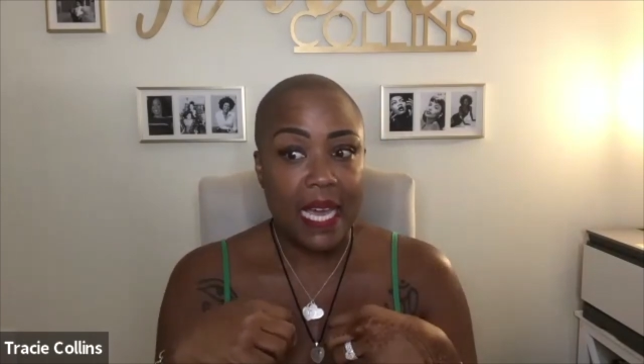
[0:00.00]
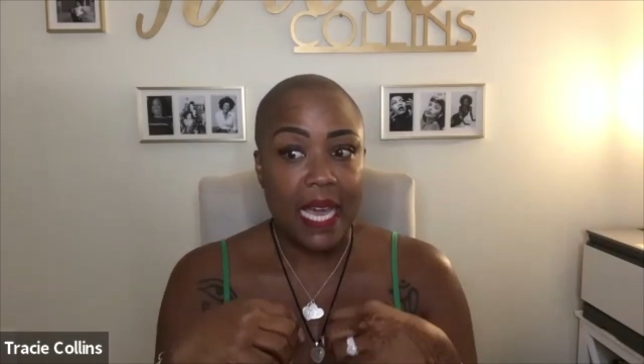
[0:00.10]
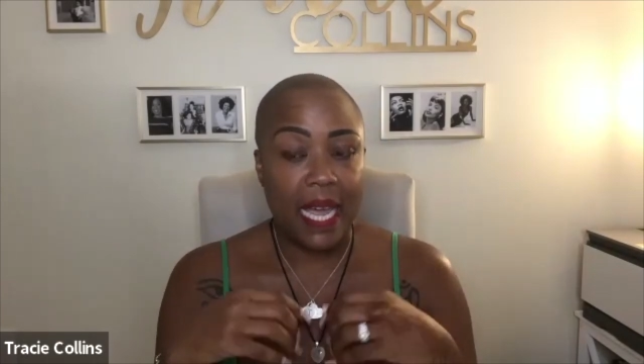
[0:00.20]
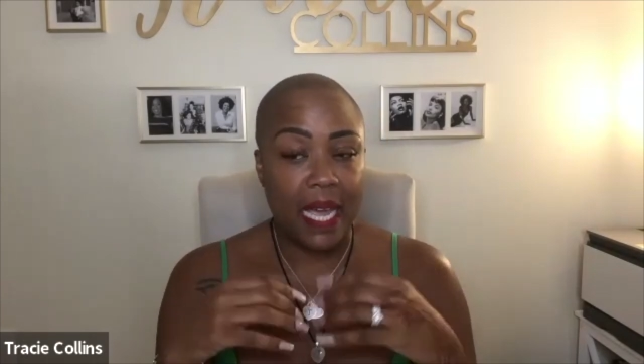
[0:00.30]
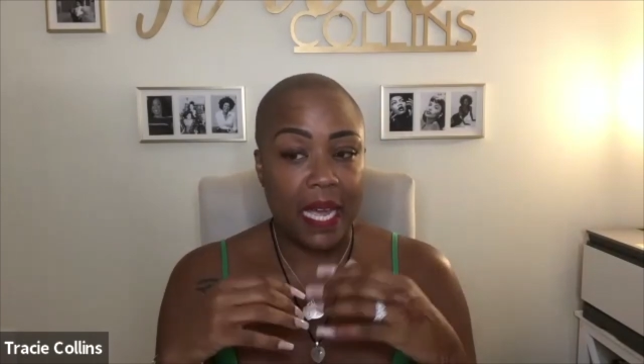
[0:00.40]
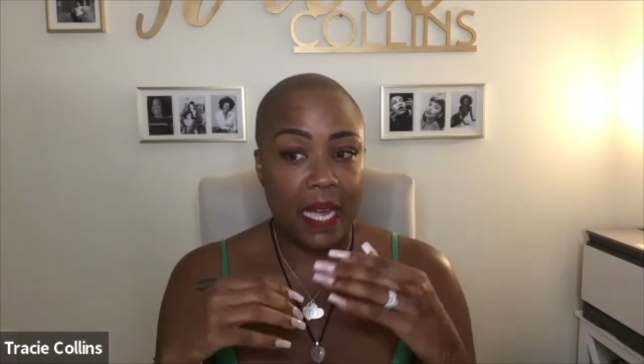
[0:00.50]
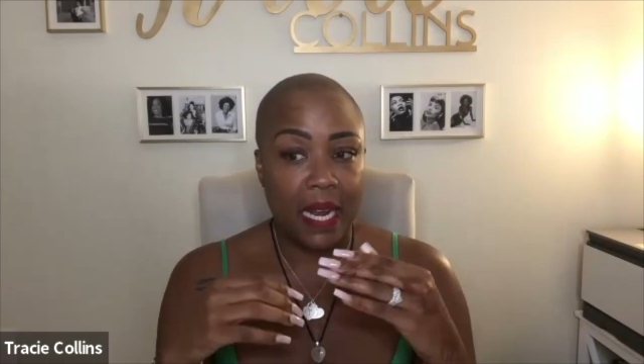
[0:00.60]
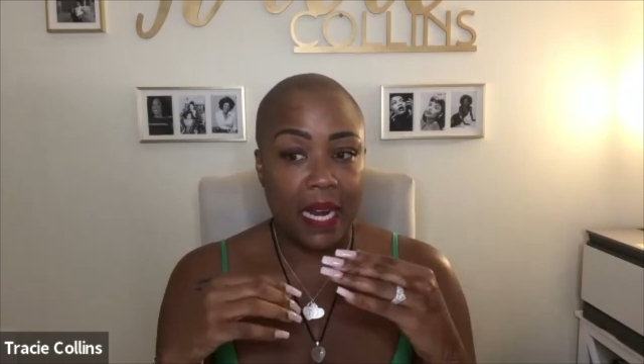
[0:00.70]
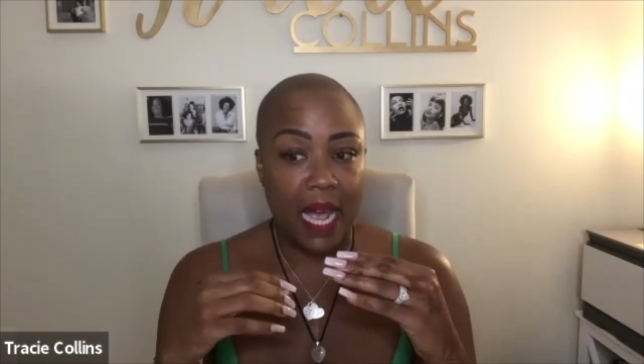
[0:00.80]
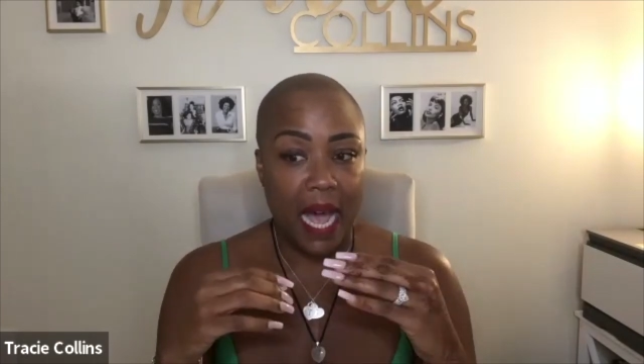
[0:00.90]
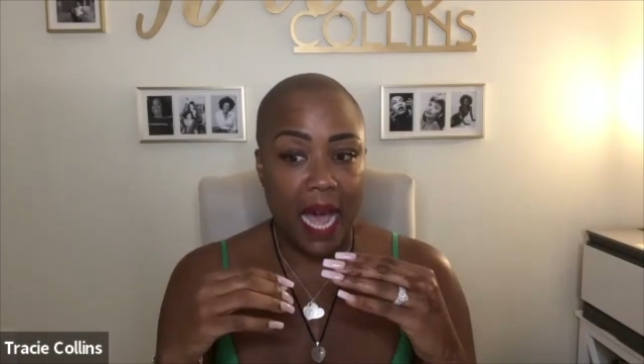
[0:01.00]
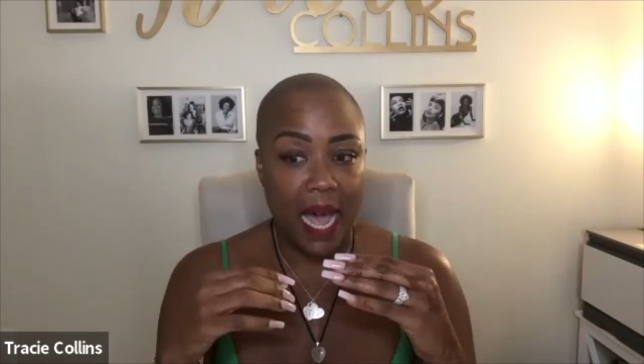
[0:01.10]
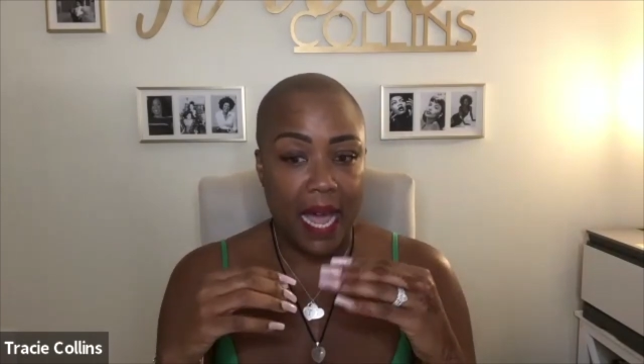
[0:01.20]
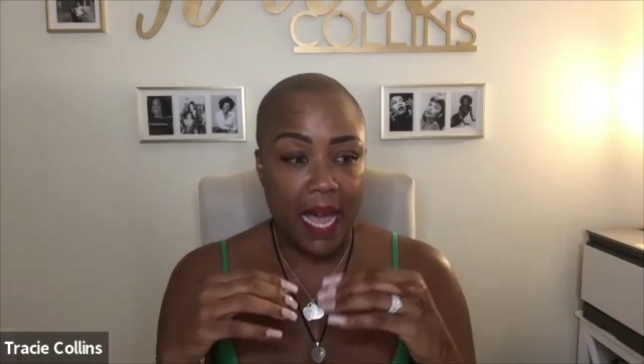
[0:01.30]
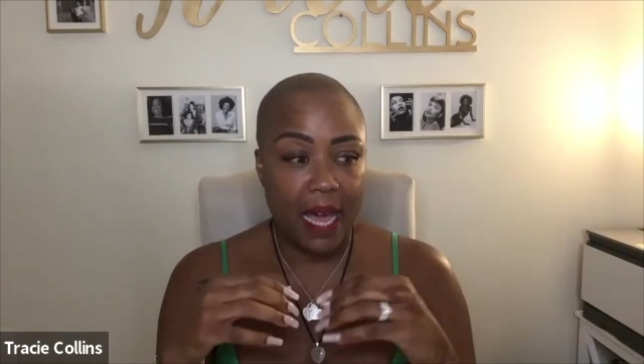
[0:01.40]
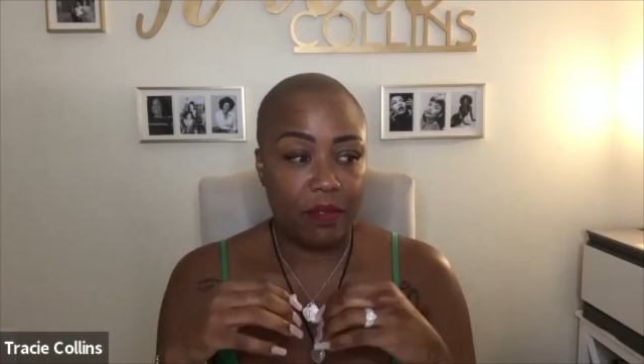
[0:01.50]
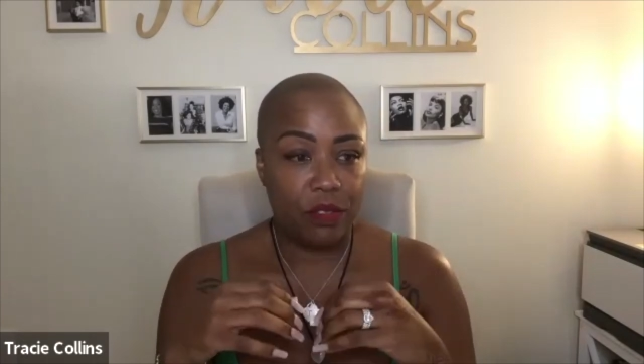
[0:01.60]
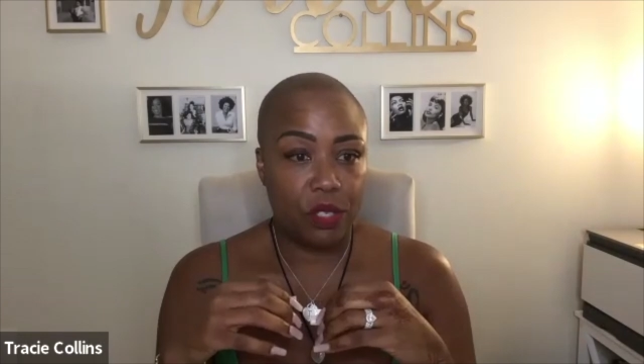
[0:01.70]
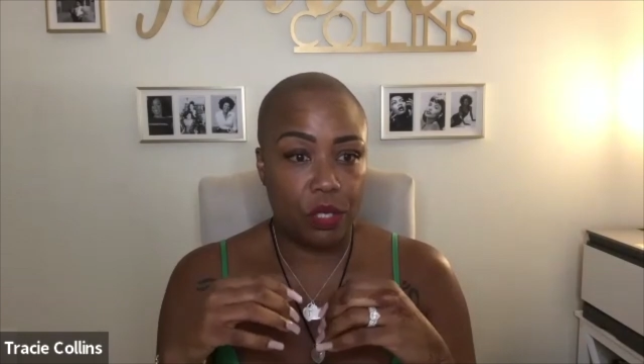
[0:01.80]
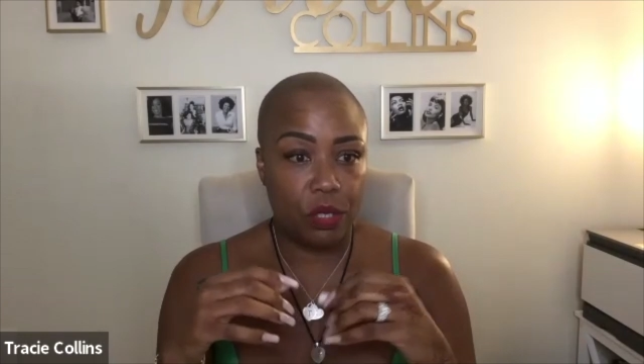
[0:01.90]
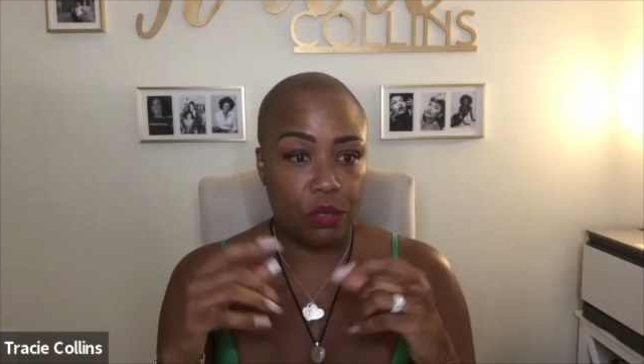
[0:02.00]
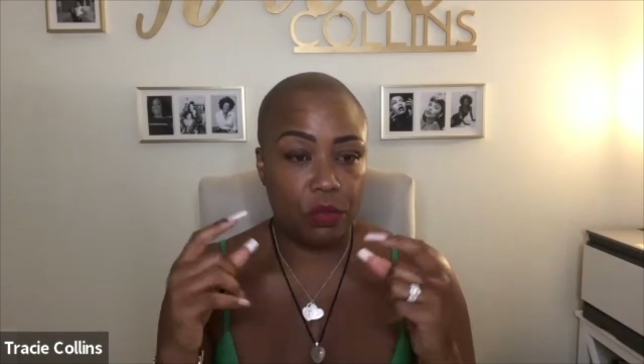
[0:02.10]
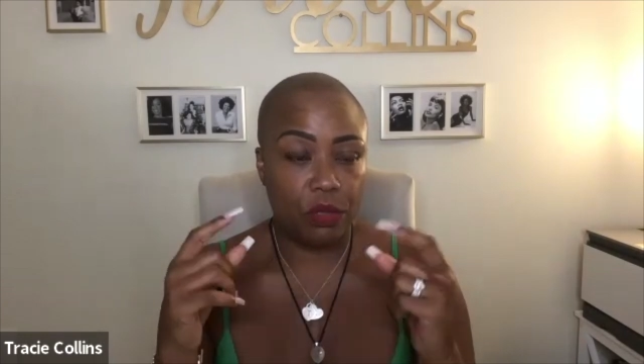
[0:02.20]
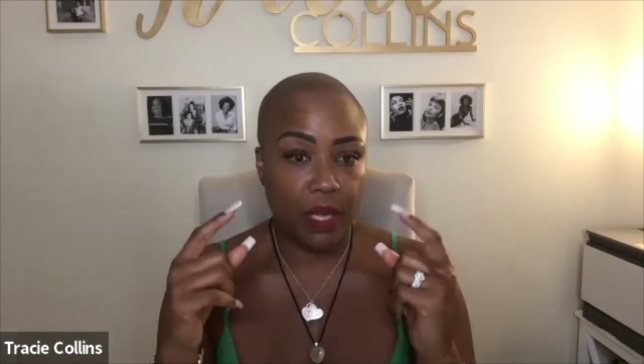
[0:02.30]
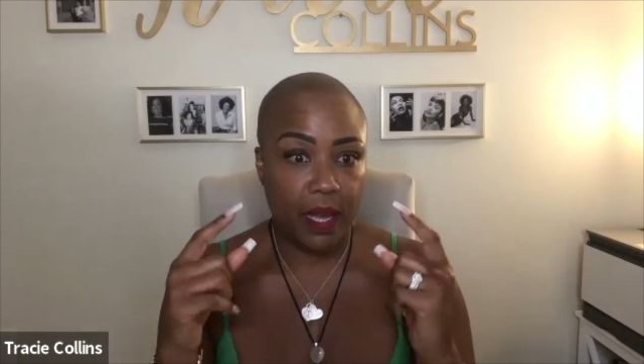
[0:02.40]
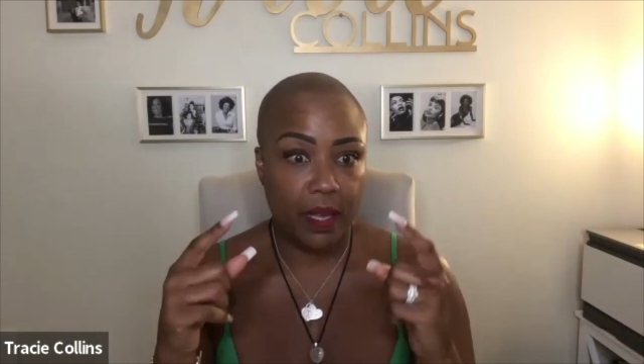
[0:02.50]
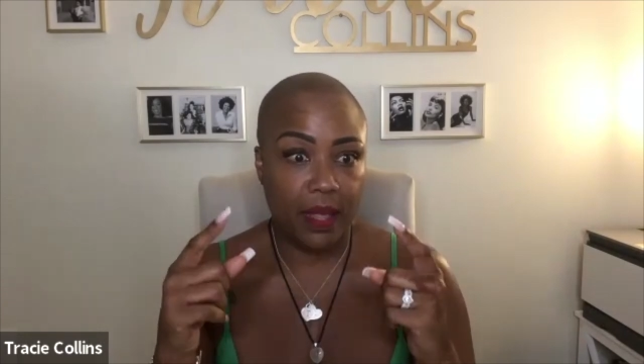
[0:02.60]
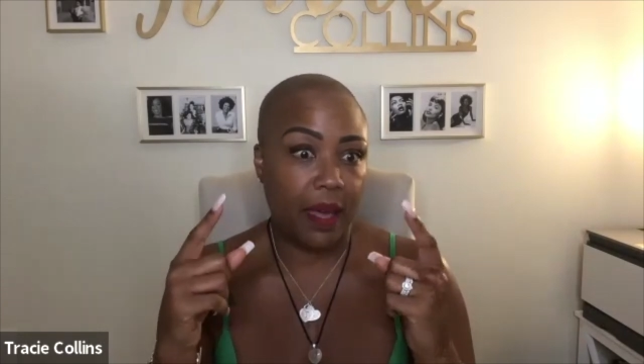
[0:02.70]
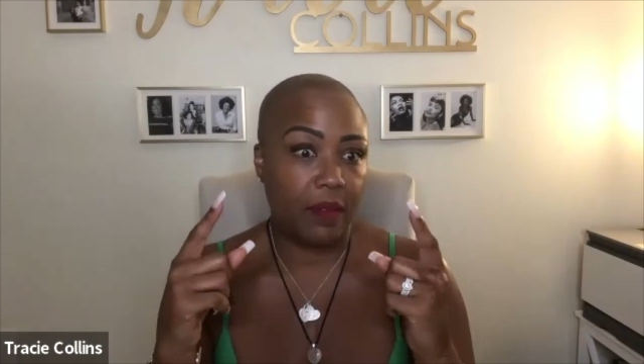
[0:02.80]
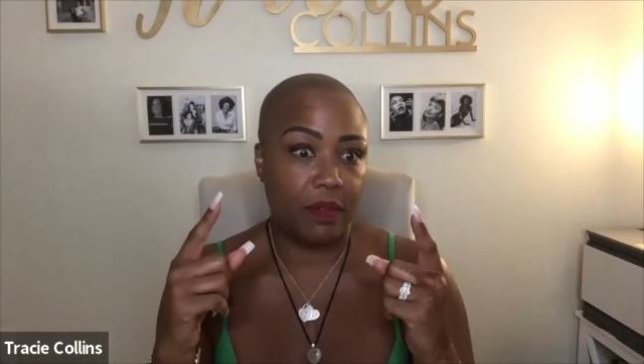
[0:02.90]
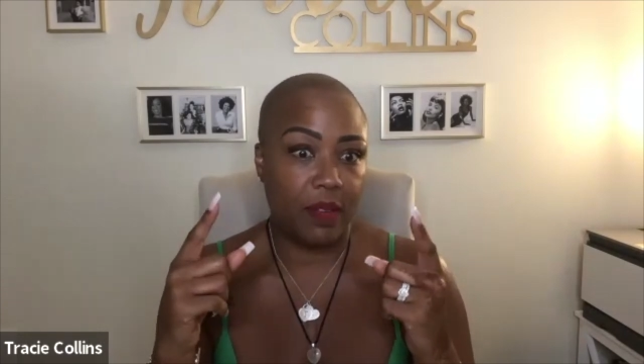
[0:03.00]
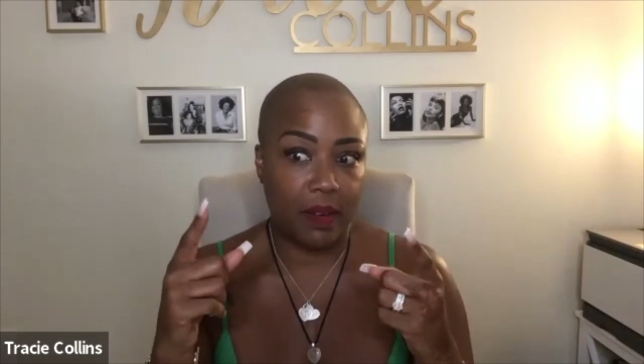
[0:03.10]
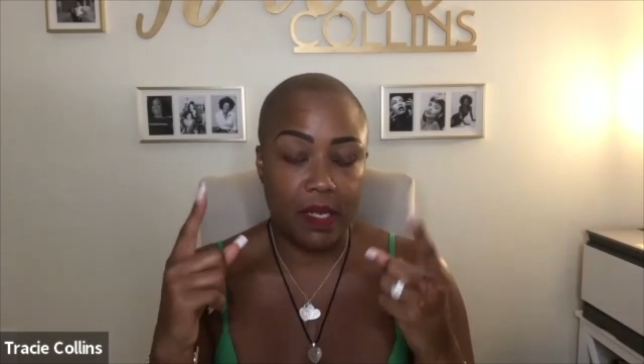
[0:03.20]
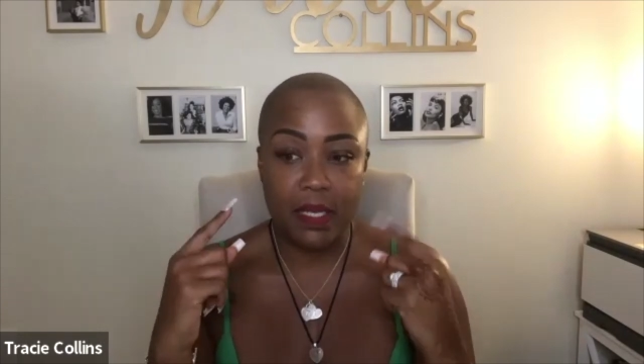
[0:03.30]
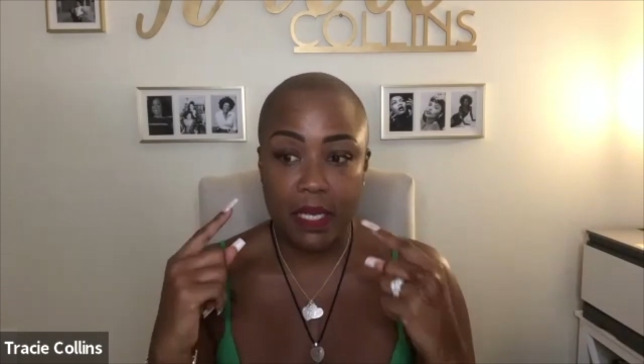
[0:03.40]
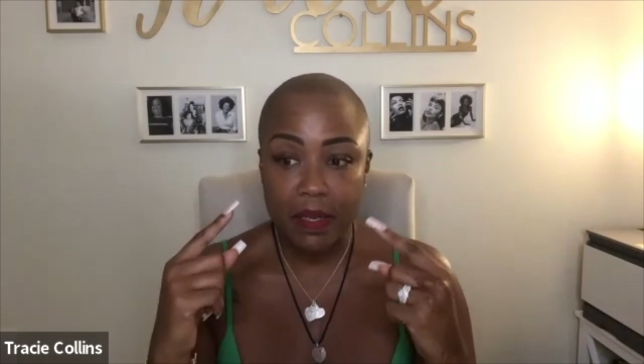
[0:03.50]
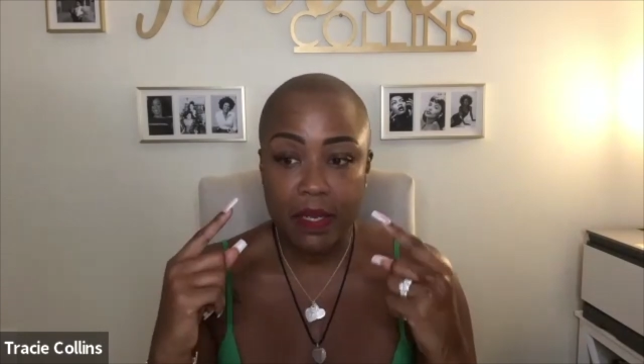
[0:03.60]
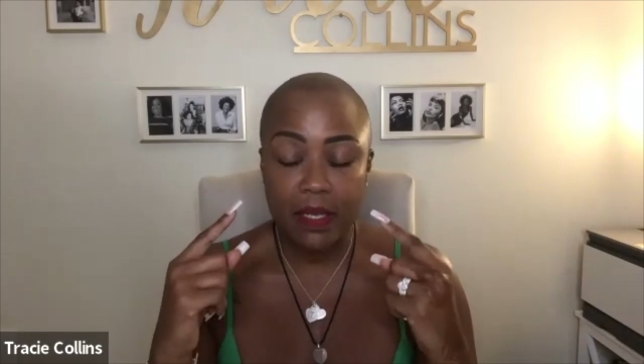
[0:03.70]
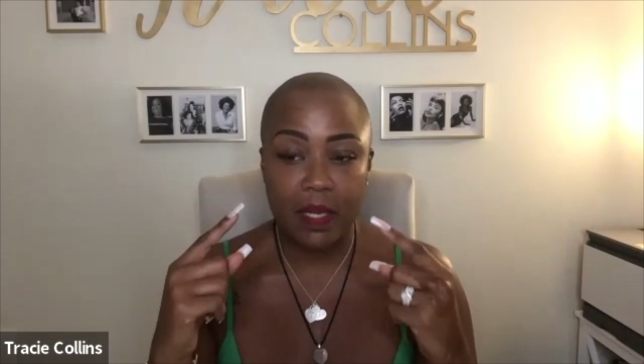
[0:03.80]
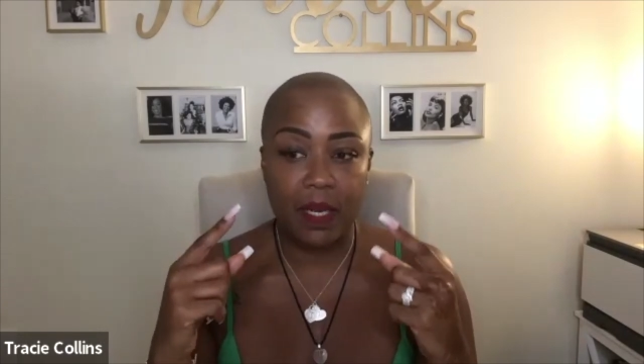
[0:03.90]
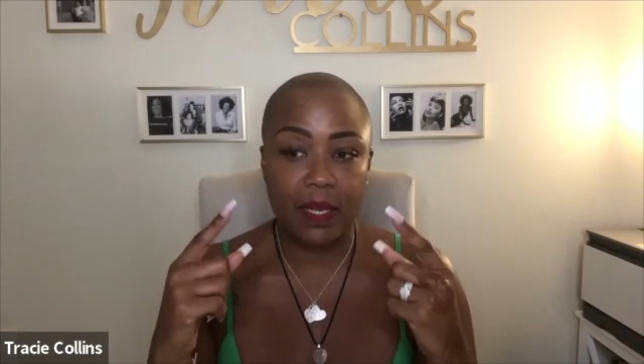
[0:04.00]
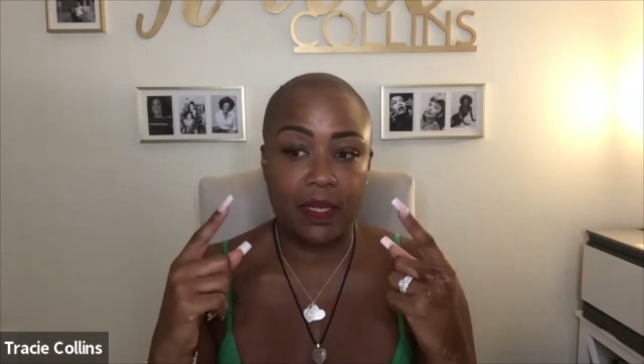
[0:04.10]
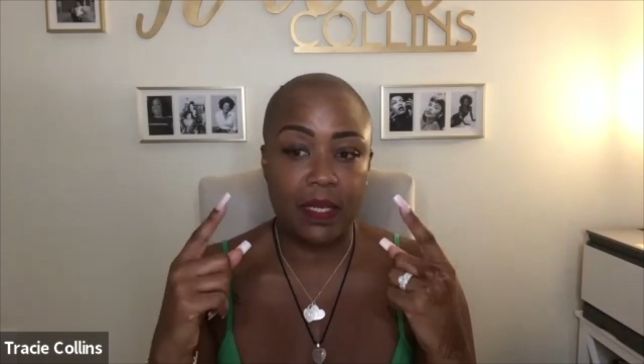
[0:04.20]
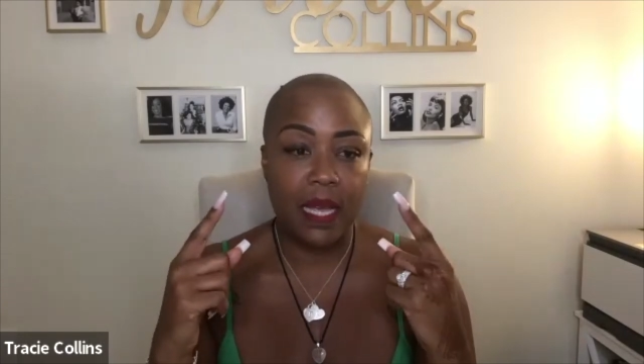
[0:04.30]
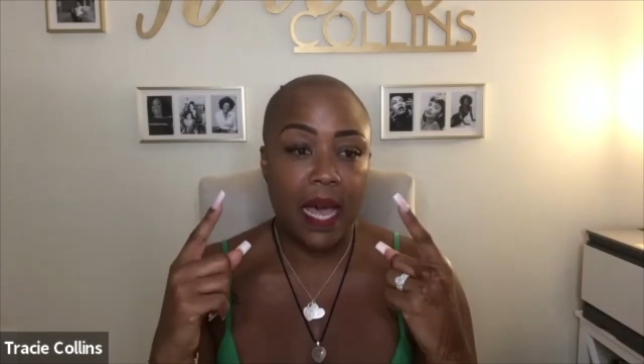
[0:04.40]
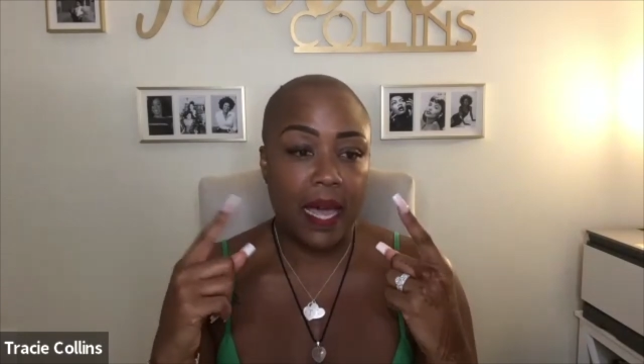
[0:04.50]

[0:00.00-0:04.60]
And I have to take that very seriously because